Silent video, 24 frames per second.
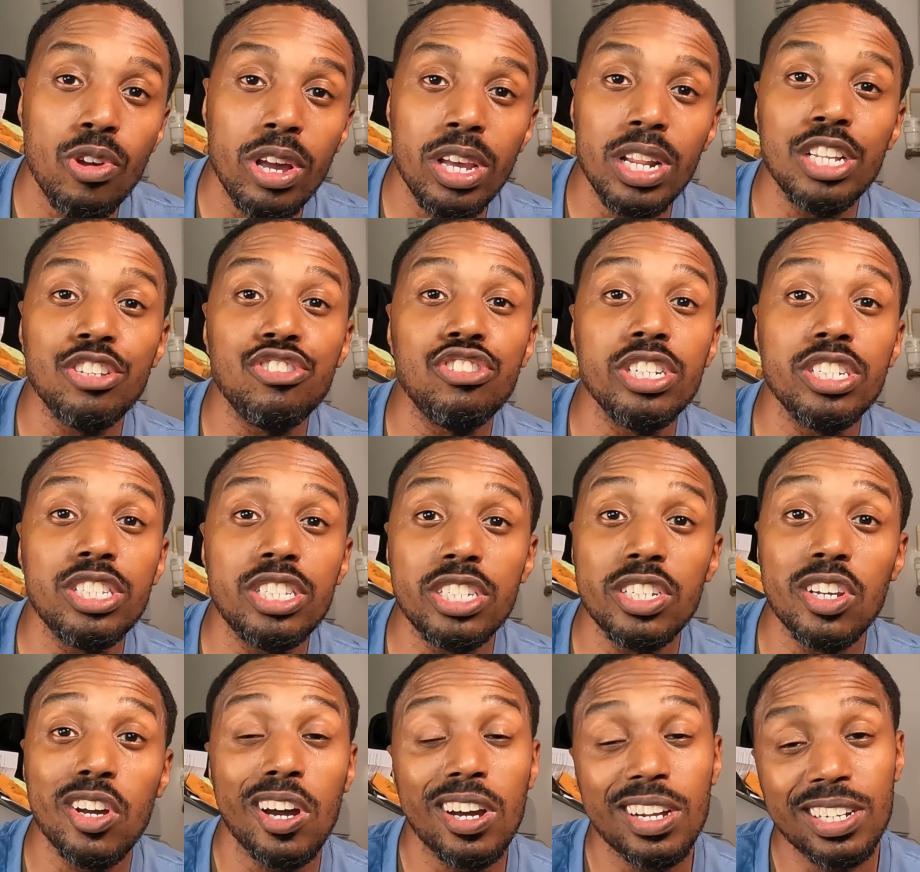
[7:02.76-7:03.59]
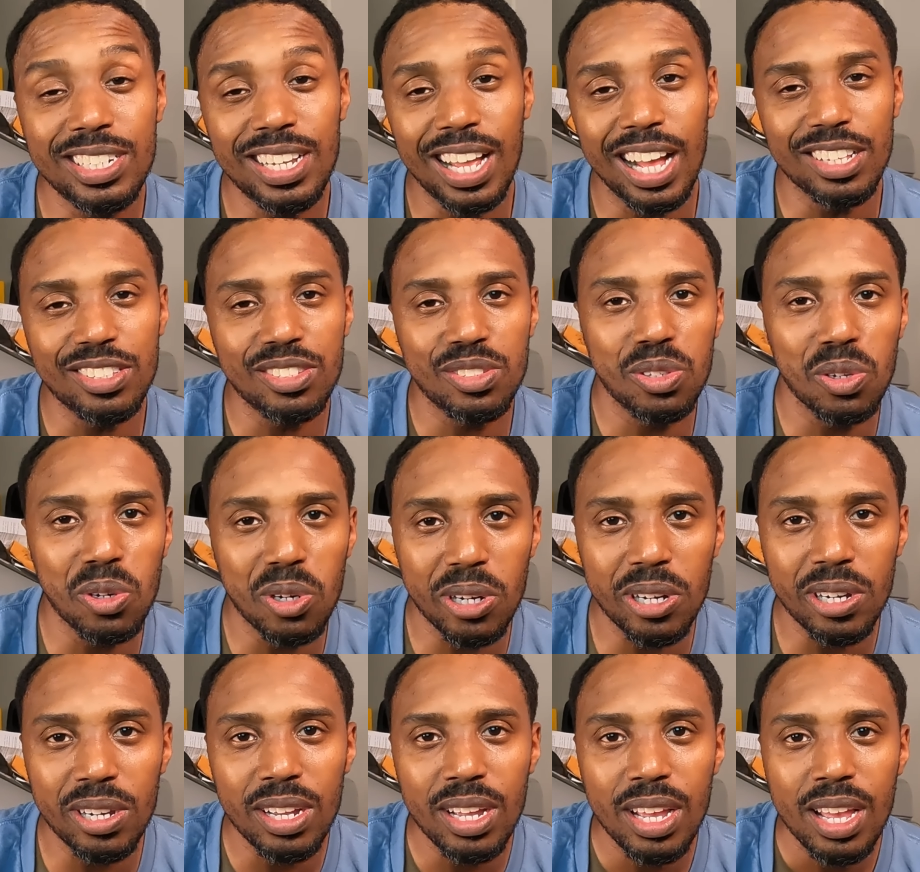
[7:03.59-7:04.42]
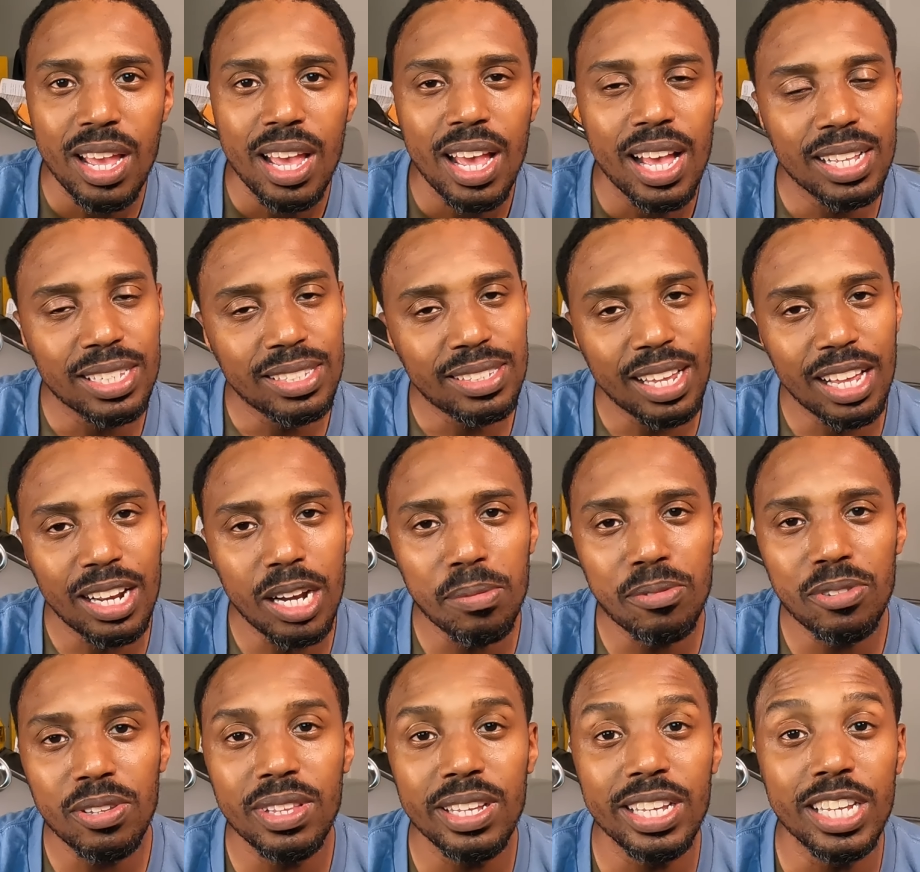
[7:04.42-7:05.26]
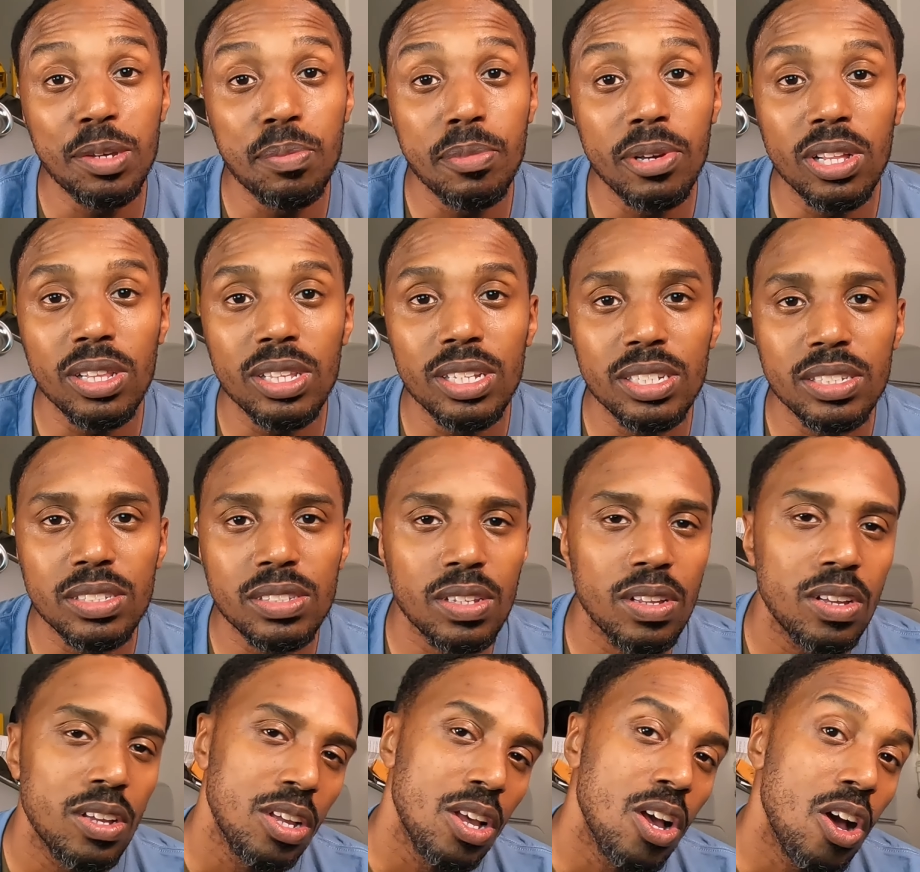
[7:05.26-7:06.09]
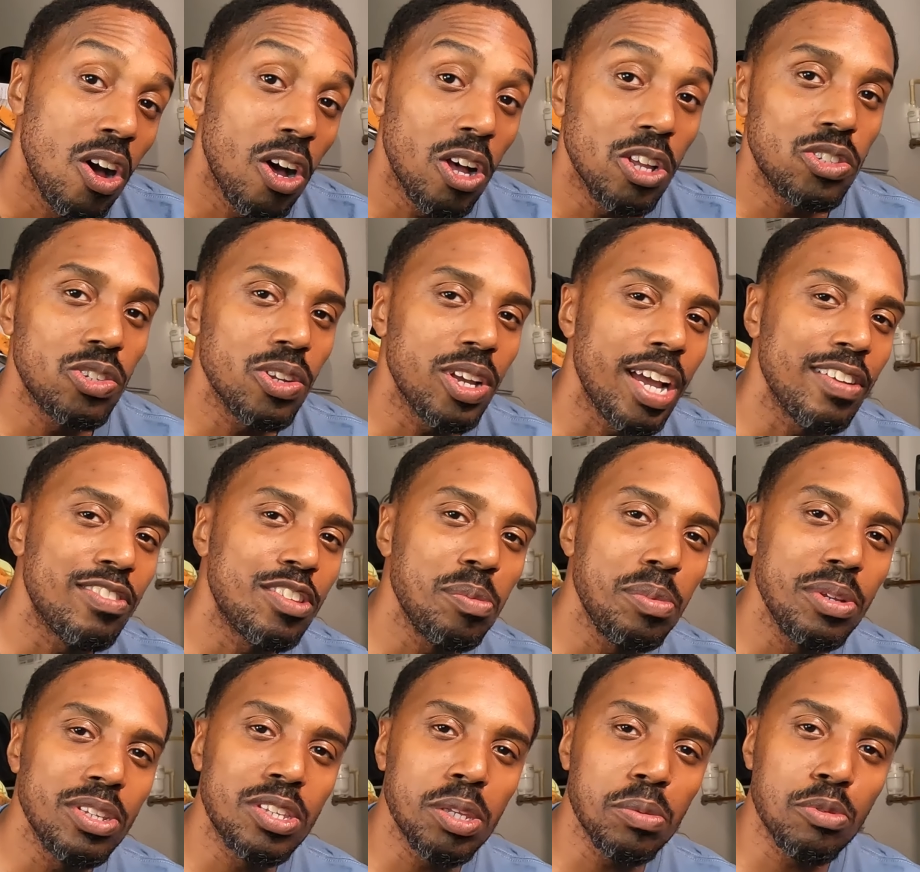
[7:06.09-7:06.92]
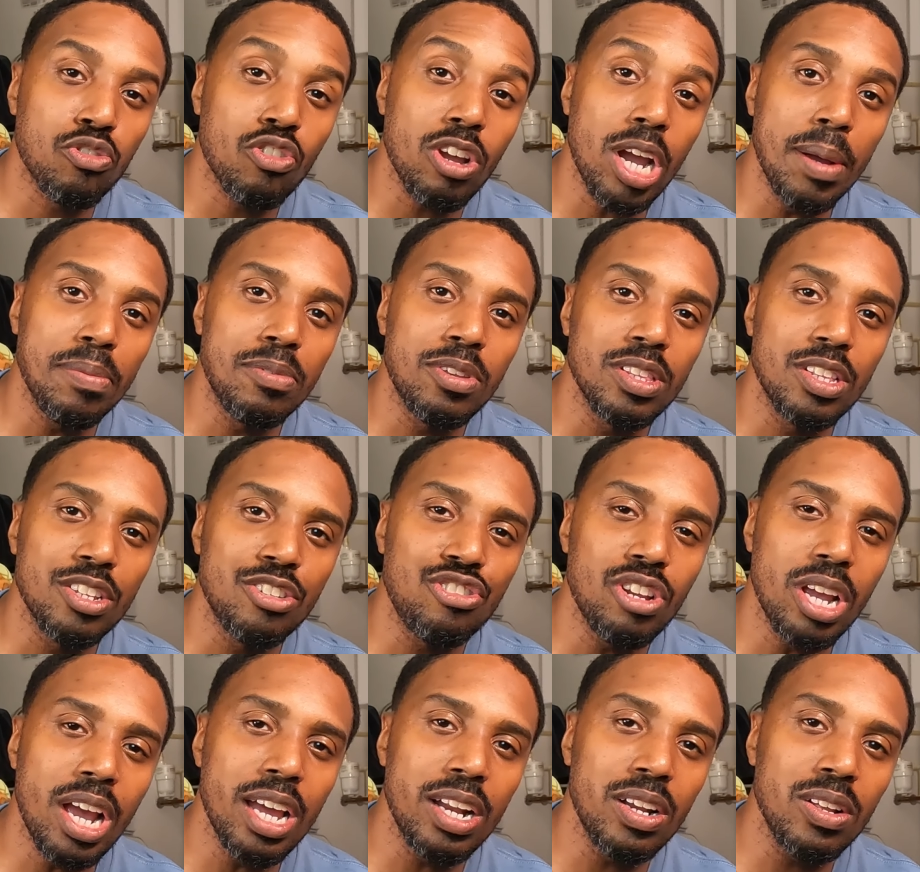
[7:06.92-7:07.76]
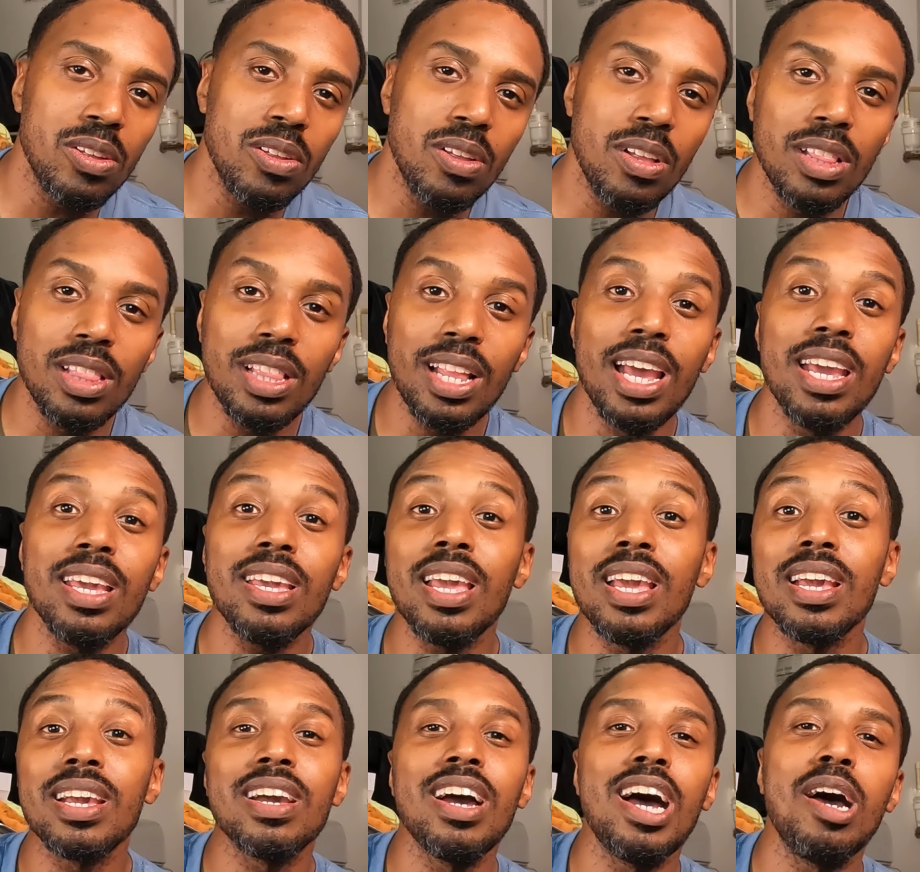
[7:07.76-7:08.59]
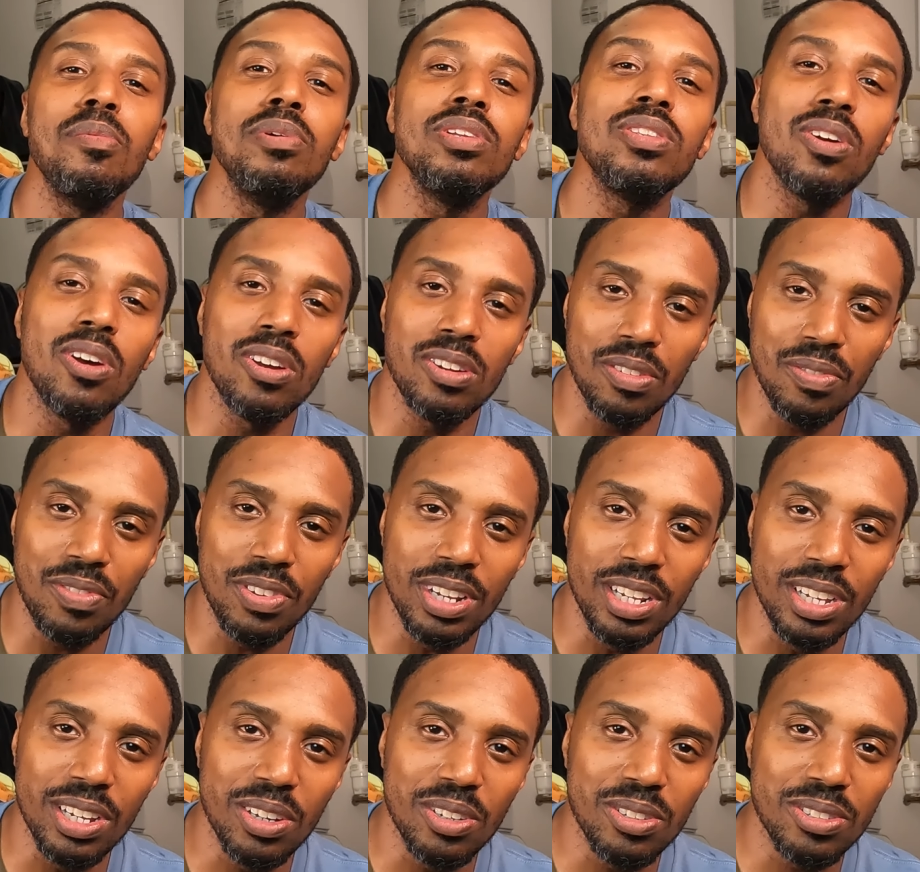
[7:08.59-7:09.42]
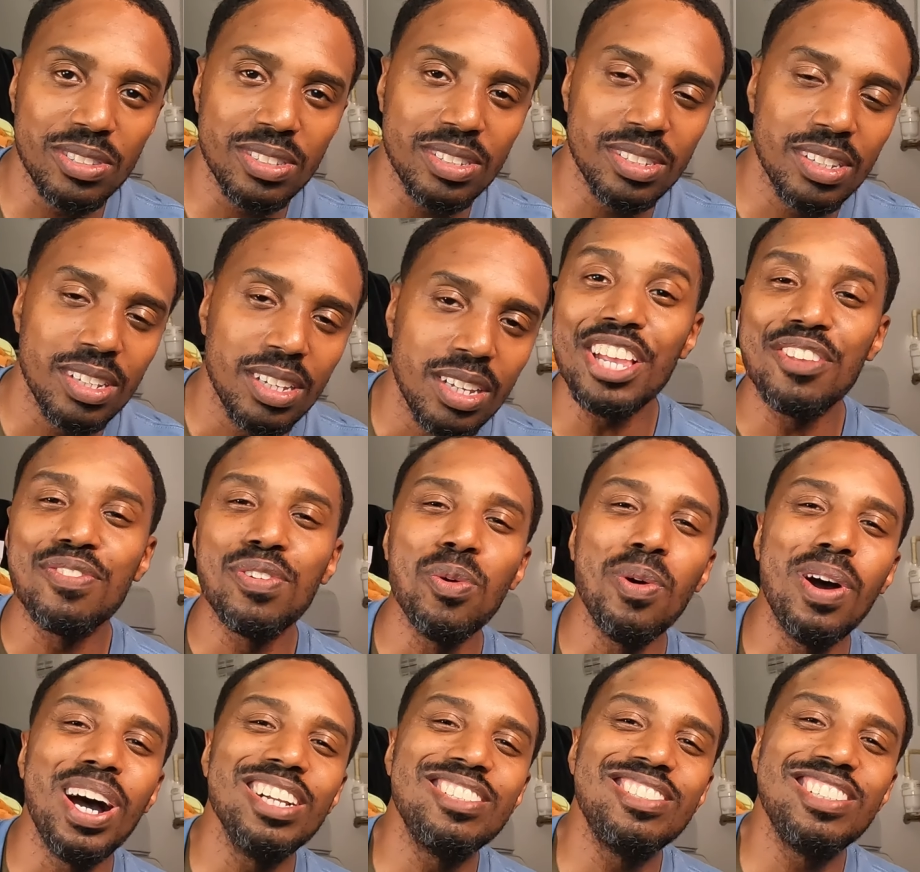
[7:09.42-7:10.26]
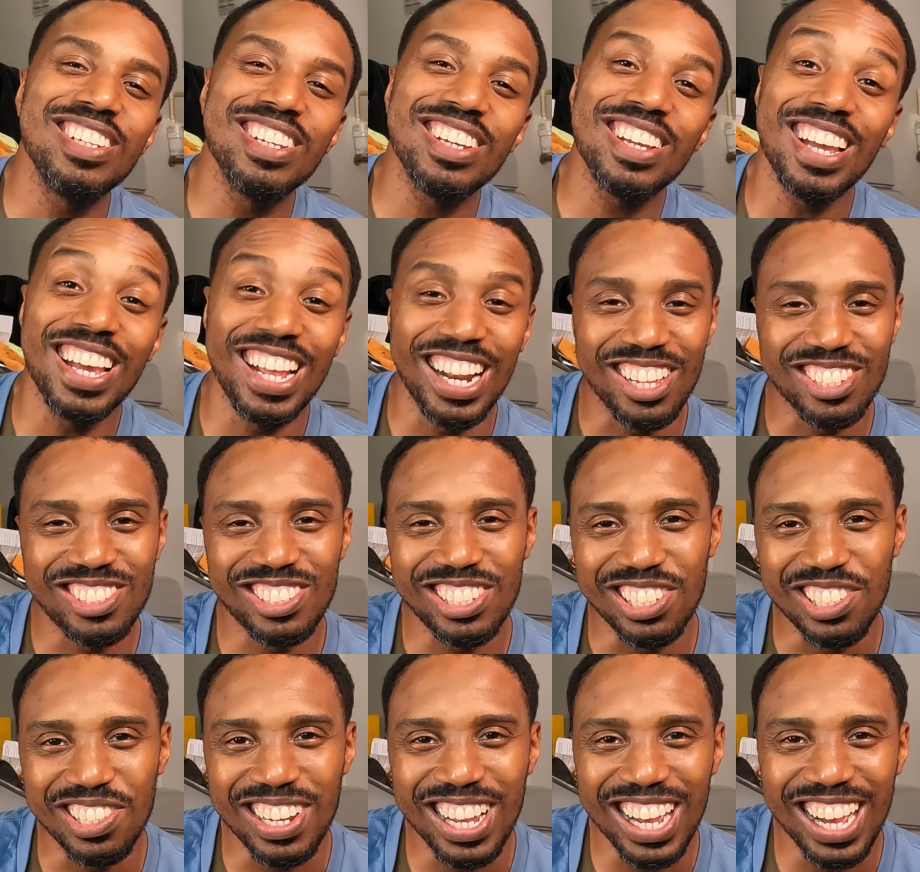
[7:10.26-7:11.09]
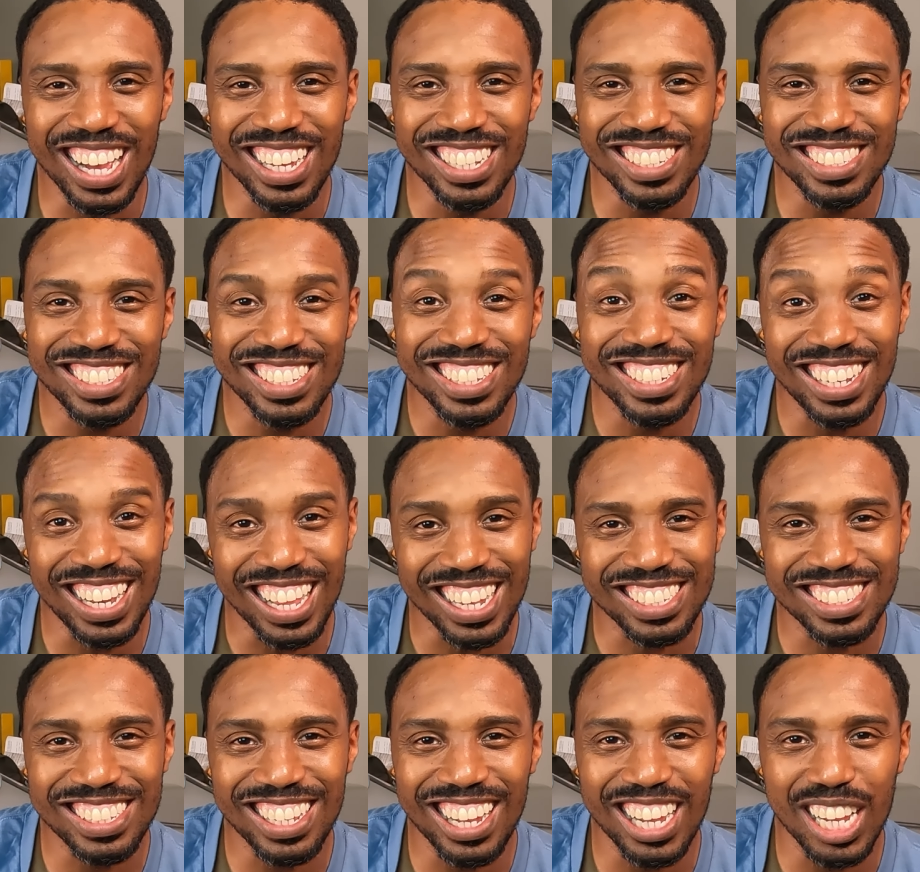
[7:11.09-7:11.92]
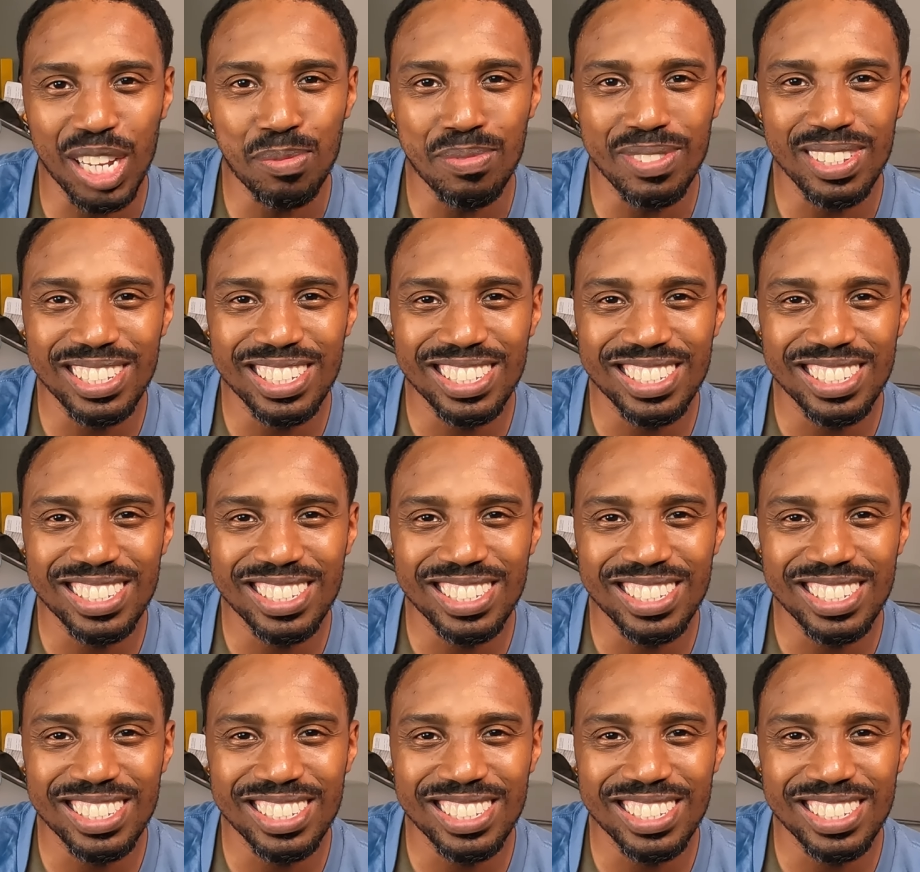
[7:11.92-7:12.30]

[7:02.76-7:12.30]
ratedgtr.store, and sign up to the email list. Also have to be subscribed to the channel, like and comment on the videos. Thanks for watching, and I'll see you guys next time.